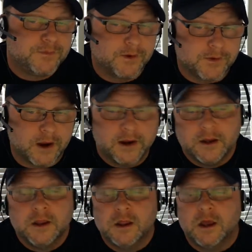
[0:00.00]
Okay.
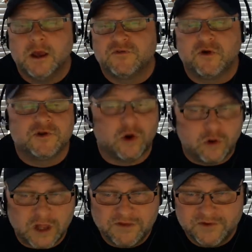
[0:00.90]
As far as
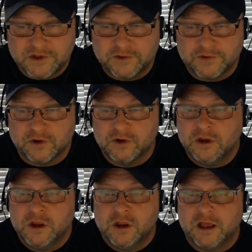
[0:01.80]
whole life is concerned,
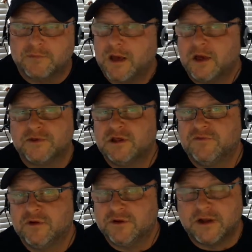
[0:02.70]
that's policies
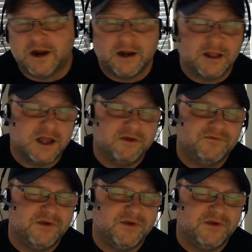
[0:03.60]
for your entire life.